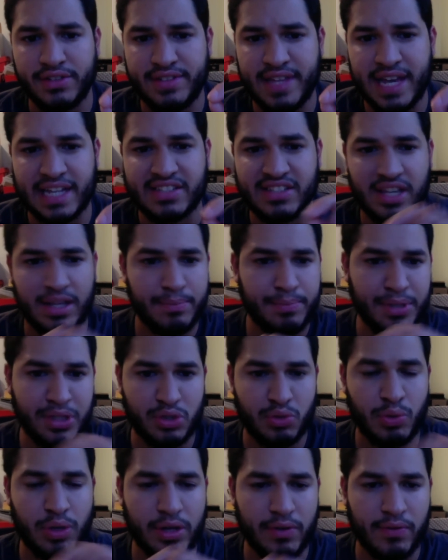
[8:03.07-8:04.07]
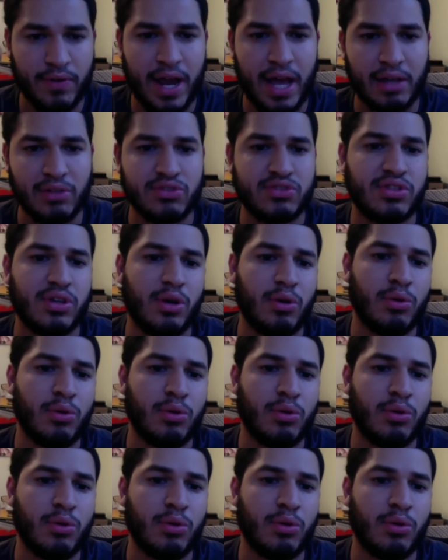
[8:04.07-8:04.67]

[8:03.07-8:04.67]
decks in between rounds.